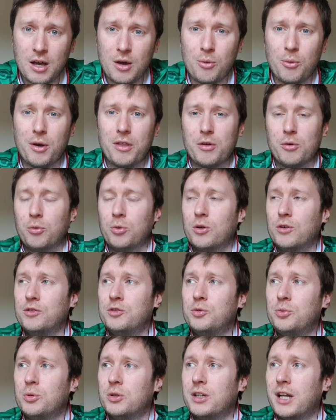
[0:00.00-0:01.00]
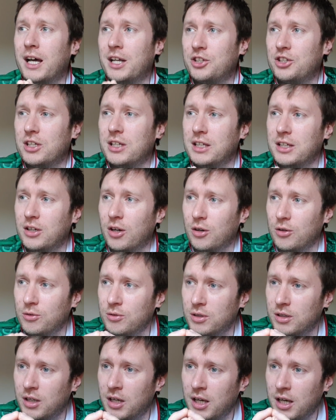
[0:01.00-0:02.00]
whether Wolves would actually
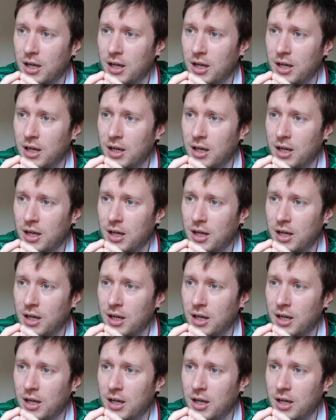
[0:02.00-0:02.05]
go